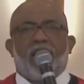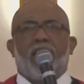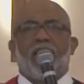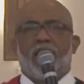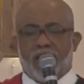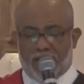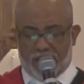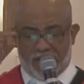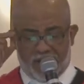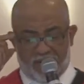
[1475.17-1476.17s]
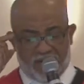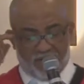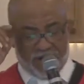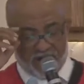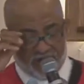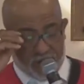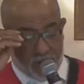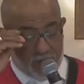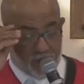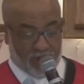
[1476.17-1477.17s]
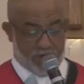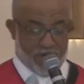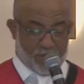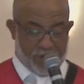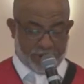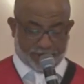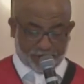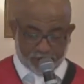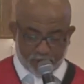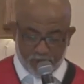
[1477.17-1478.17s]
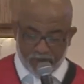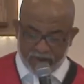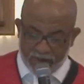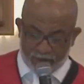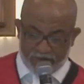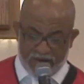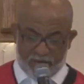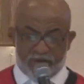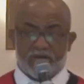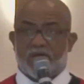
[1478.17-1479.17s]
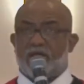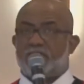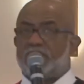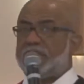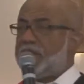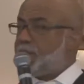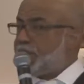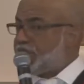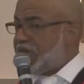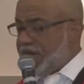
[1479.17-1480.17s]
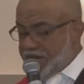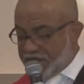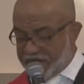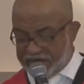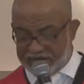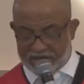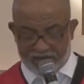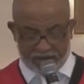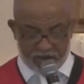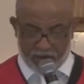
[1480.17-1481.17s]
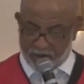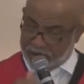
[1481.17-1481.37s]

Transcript: how, many of you remember? I'm going to date myself the number 10 tin tub.